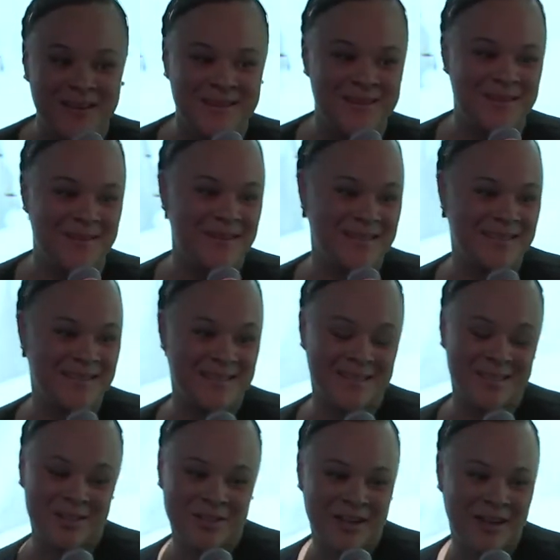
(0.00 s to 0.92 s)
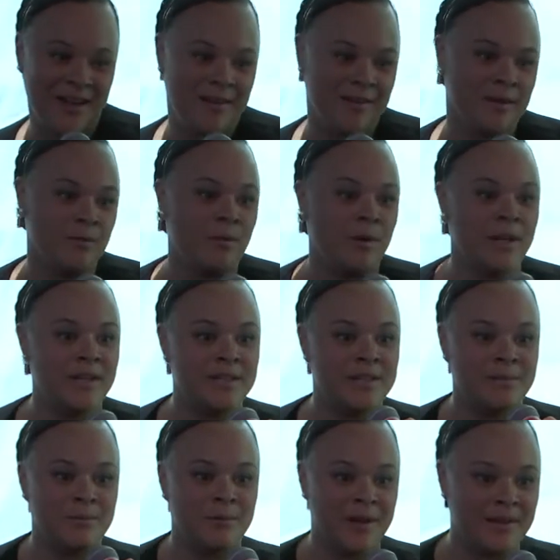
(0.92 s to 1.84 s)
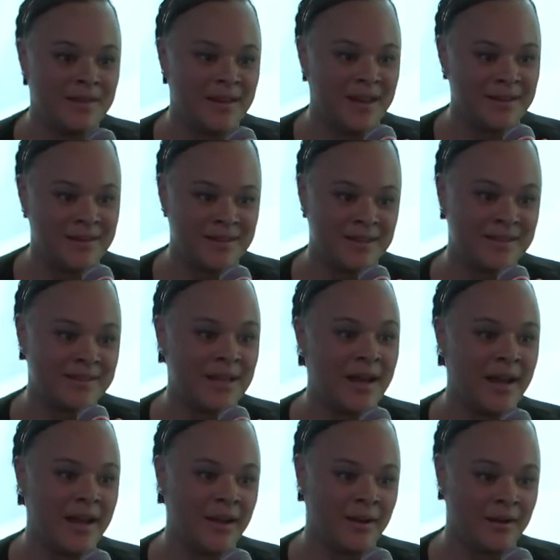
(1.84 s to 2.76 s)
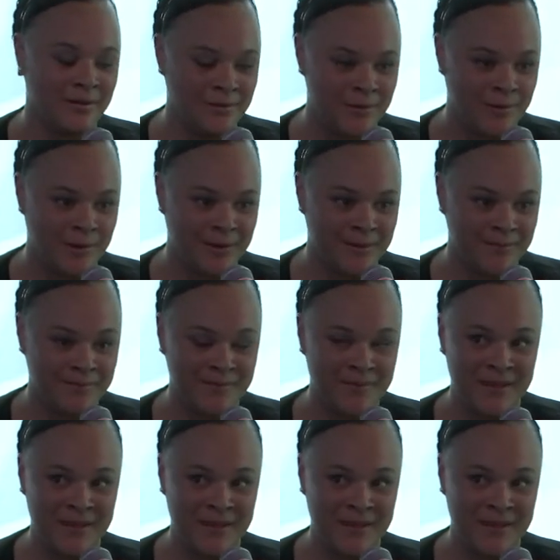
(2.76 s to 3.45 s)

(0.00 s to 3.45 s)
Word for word: and donuts as a child and wanted to bring that into this high art form.